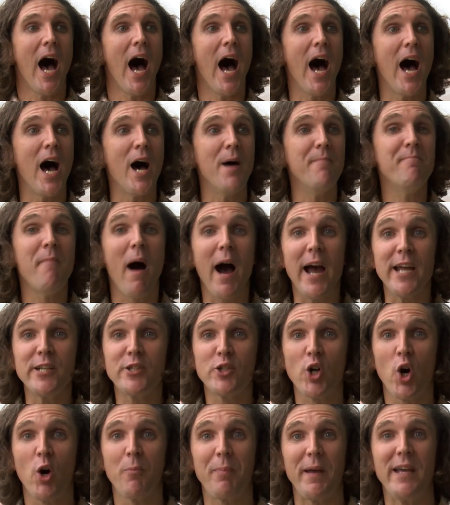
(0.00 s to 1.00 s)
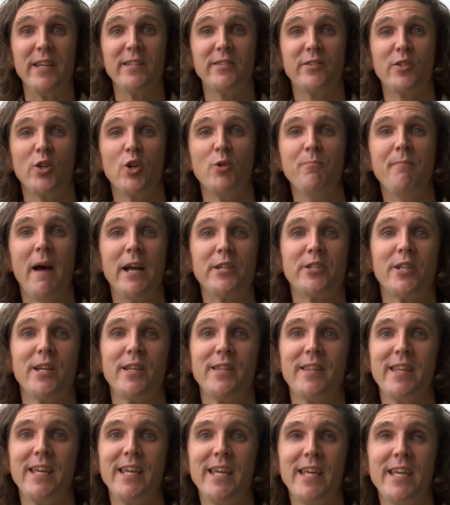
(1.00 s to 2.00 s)
Uh, my job is to measure
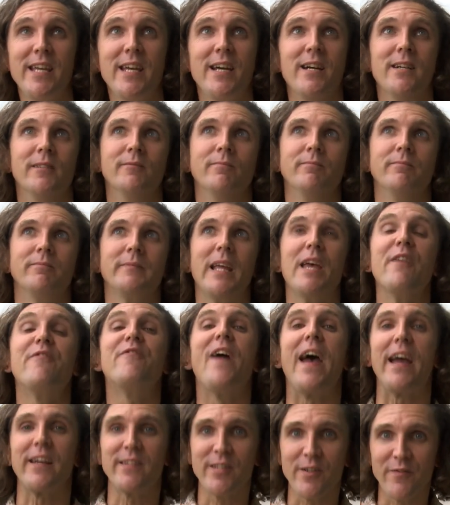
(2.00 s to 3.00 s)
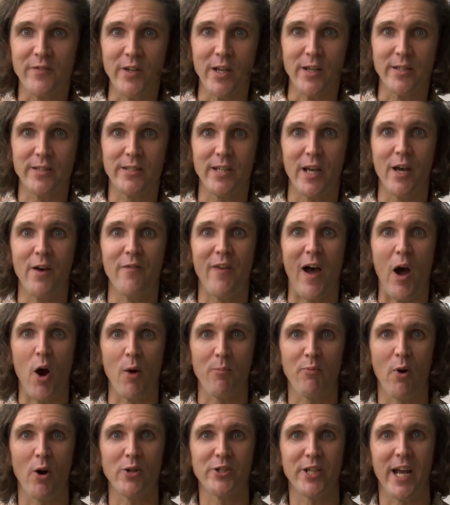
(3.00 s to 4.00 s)
the effectiveness of
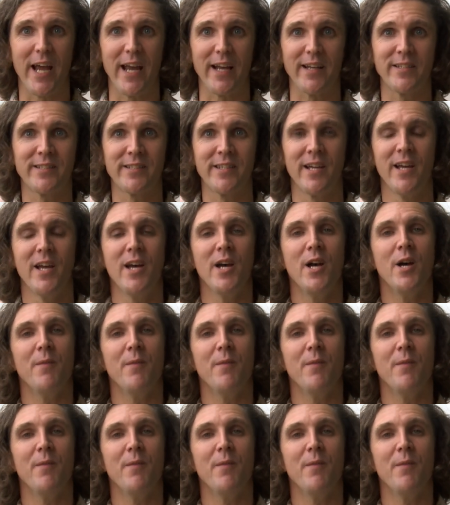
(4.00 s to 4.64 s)
our projects,